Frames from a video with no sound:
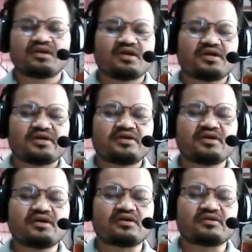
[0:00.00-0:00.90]

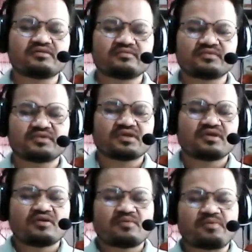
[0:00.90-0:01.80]
Here,
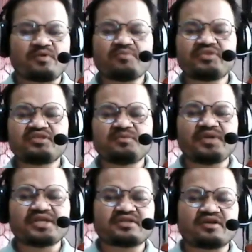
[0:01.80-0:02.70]
from the
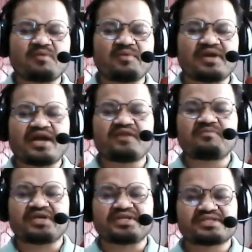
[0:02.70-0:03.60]
definition of land
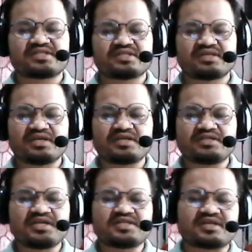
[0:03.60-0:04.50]
breeze, it
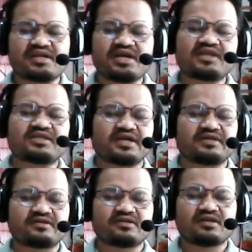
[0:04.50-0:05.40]
is clear that
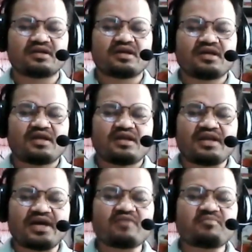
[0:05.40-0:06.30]

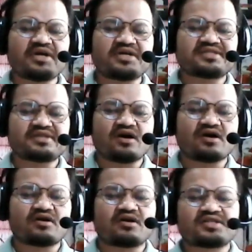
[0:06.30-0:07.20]
land breeze
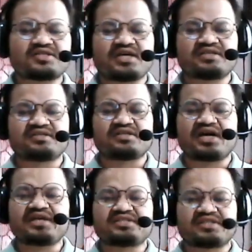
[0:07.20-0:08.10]
occurs at
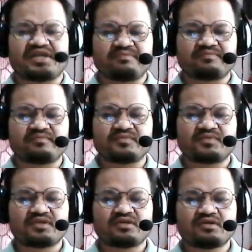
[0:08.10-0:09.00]
night time.
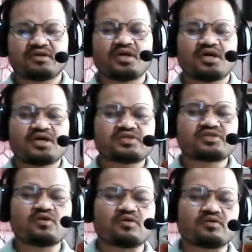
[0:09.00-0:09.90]

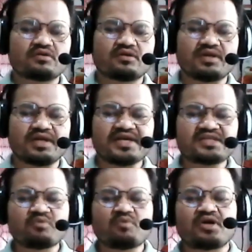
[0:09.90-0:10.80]
So, let's
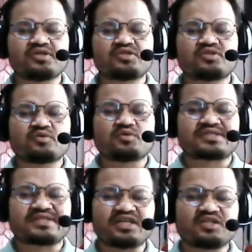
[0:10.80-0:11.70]
move on to
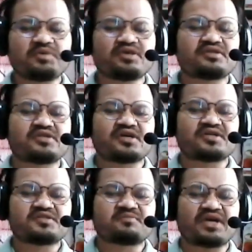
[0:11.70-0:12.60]
scientific
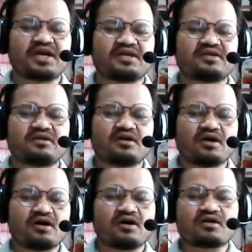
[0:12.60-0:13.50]
reasons behind
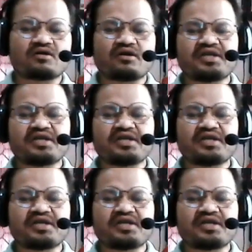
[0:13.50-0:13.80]
occurrence